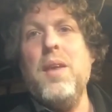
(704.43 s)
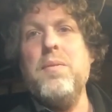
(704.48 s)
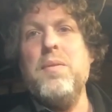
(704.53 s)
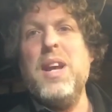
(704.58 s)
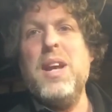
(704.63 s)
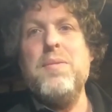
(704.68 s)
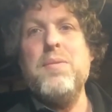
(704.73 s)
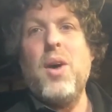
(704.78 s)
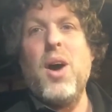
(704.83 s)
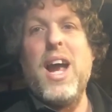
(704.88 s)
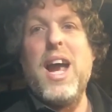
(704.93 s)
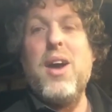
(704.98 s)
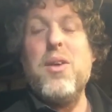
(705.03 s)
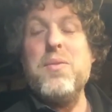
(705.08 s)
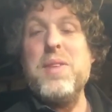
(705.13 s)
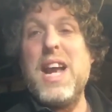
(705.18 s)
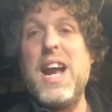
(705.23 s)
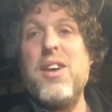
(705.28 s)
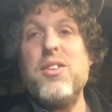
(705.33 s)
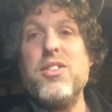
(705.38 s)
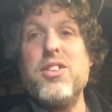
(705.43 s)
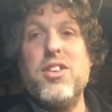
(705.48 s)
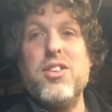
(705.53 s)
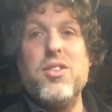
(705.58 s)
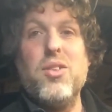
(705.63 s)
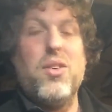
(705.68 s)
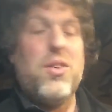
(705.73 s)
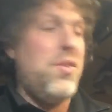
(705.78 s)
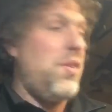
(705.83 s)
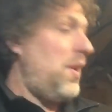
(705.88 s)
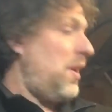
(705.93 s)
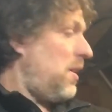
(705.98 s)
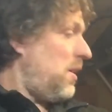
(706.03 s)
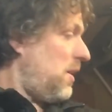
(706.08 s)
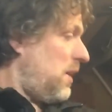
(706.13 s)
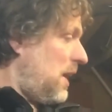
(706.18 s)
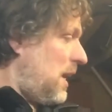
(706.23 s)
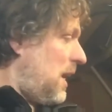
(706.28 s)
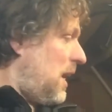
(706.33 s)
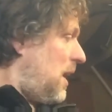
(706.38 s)
it might help me out to sort of
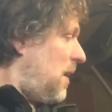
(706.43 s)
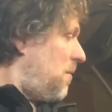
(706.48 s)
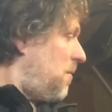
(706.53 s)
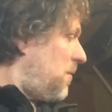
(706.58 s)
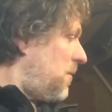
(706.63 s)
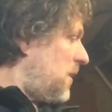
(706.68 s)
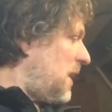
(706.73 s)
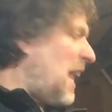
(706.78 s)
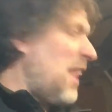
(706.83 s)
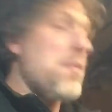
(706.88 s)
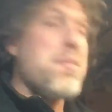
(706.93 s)
get